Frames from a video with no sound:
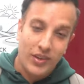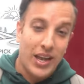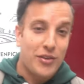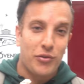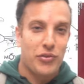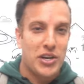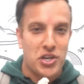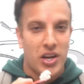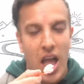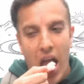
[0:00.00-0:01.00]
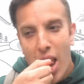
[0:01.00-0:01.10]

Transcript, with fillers: That is refreshing.